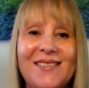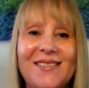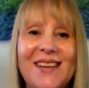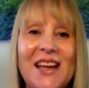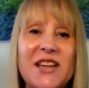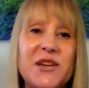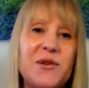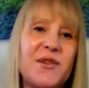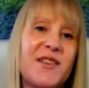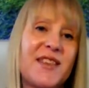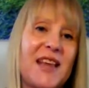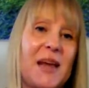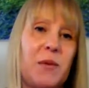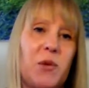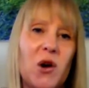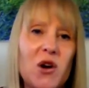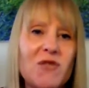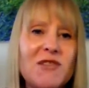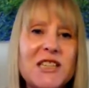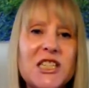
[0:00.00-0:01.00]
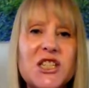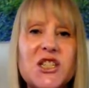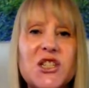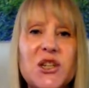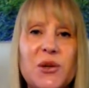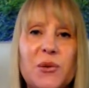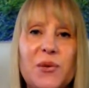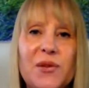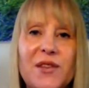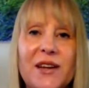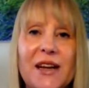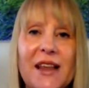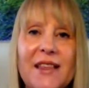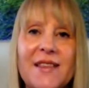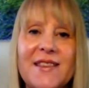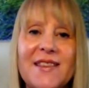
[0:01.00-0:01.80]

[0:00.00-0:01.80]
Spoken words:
And you'd say, well, orange juice.